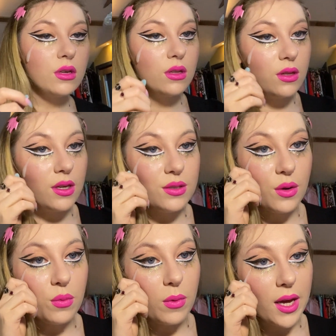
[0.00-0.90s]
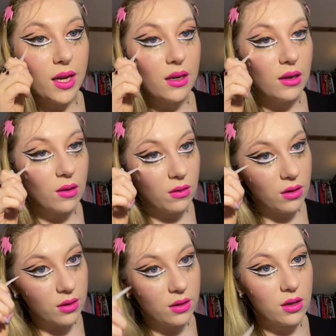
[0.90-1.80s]
These are way
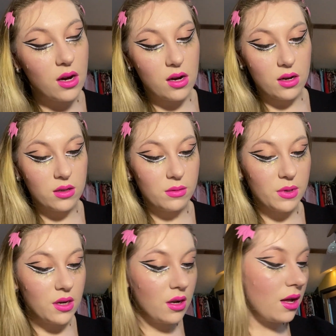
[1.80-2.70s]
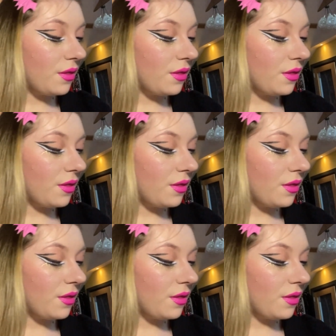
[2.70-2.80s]
longer than Gaga's. I'm gonna cut